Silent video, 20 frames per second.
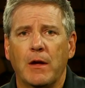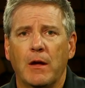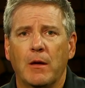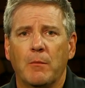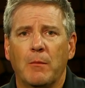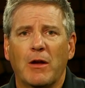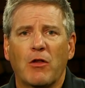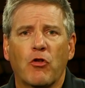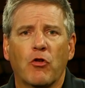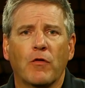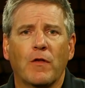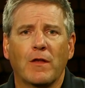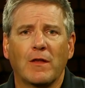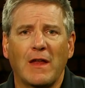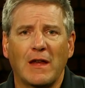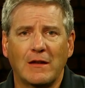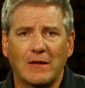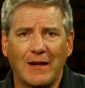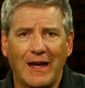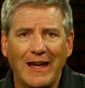Make sure that they
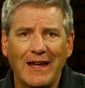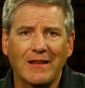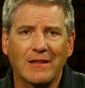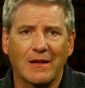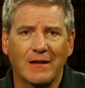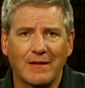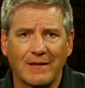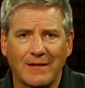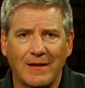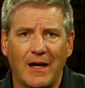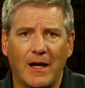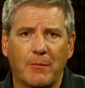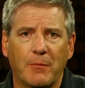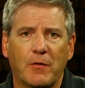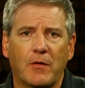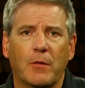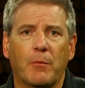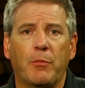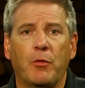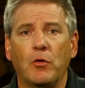take the steps
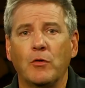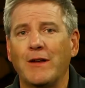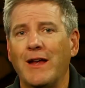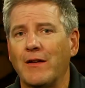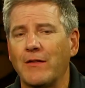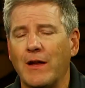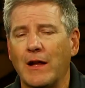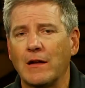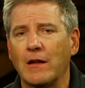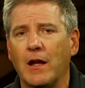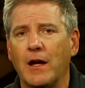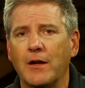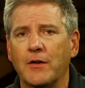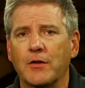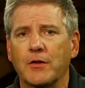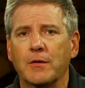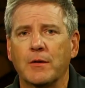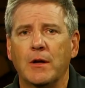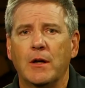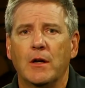to pull down that
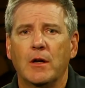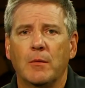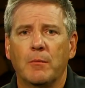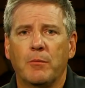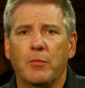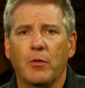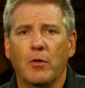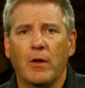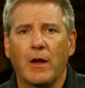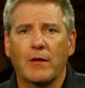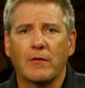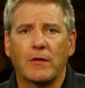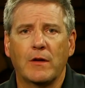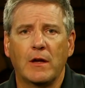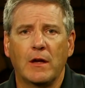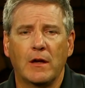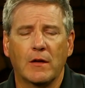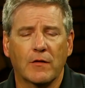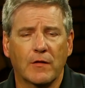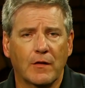liner, pull out
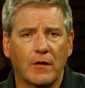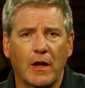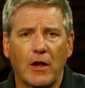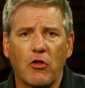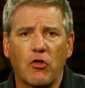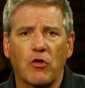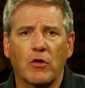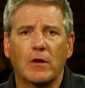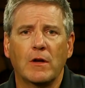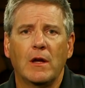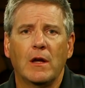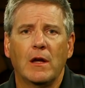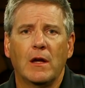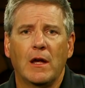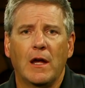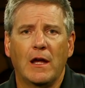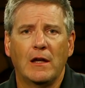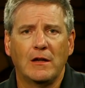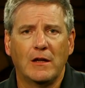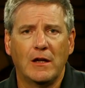the insulation, and